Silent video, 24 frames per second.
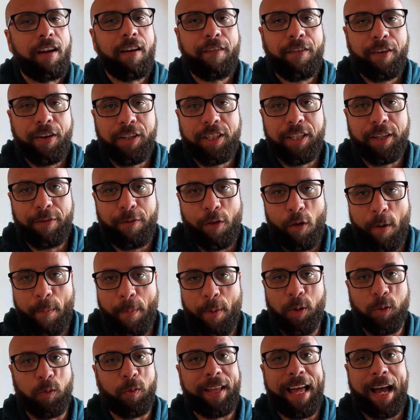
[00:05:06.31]
First and
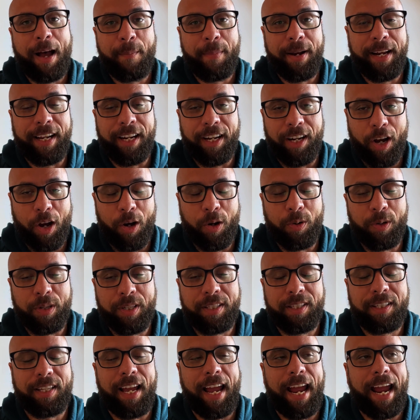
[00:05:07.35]
foremost, with how many
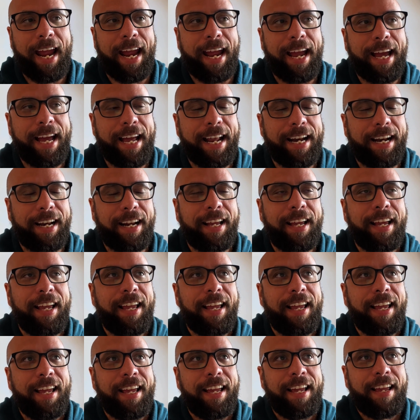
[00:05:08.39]
ghosts and
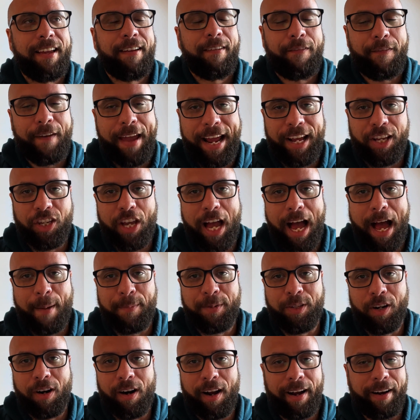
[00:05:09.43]
fake
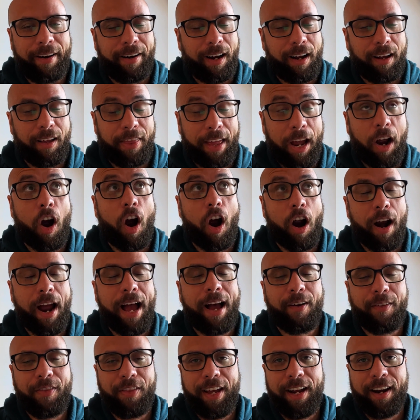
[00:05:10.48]
jobs there are
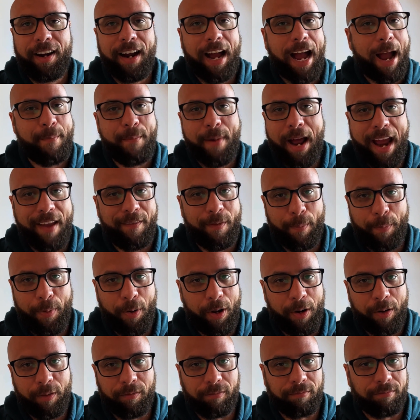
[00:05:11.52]
out there, I'm not even
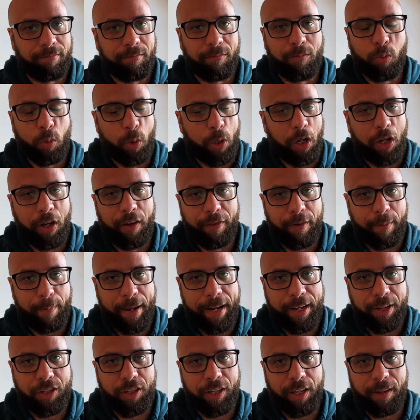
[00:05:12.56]
putting real
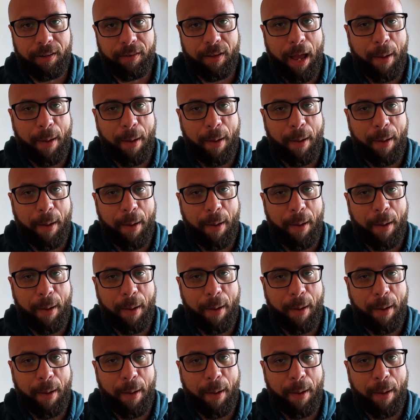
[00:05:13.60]
information.